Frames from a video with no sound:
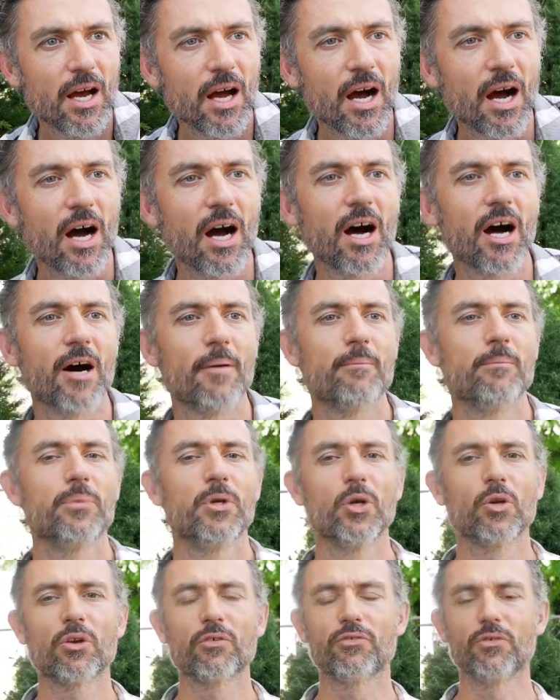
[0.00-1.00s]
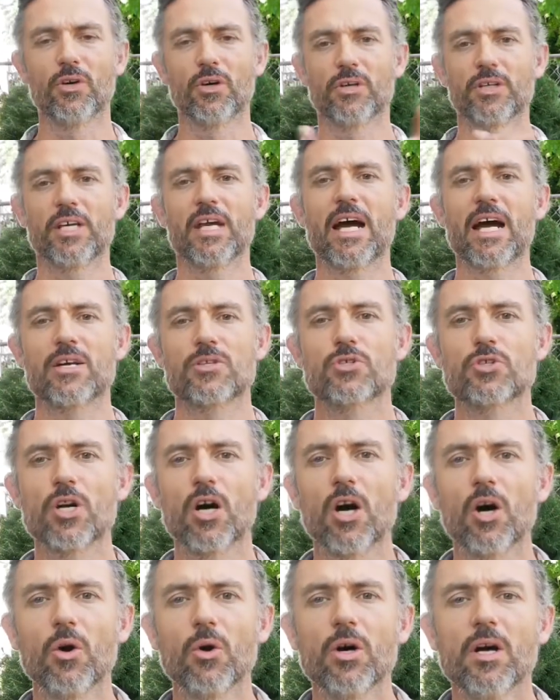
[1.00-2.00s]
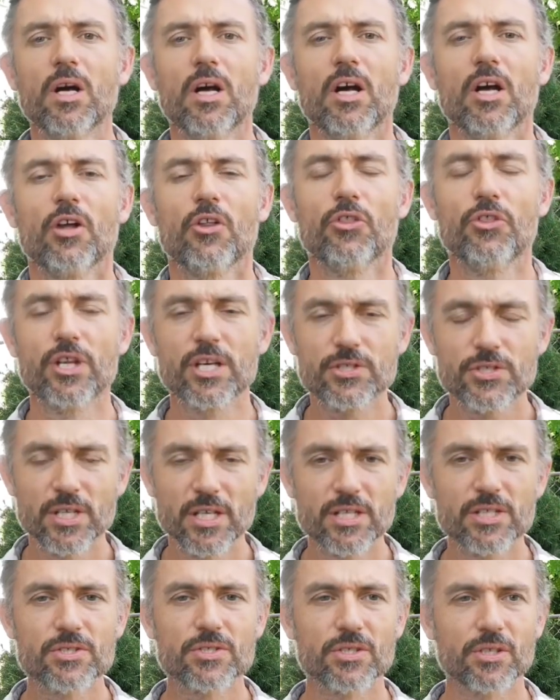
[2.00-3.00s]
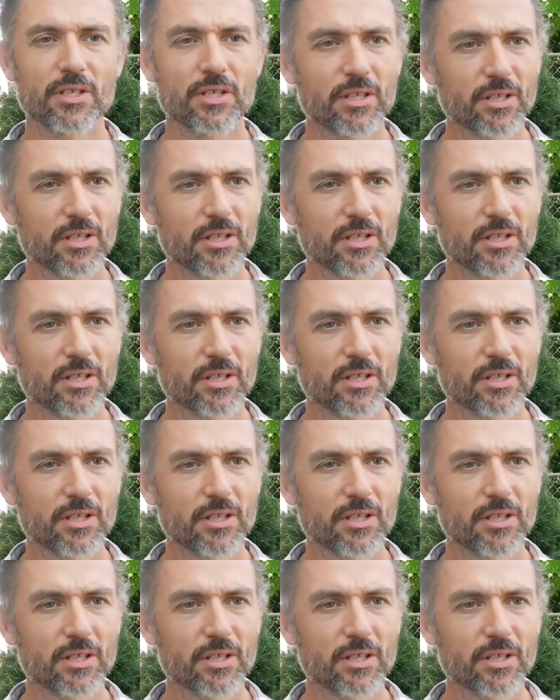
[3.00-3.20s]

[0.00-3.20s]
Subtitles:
Beautiful. Yeah. So this is,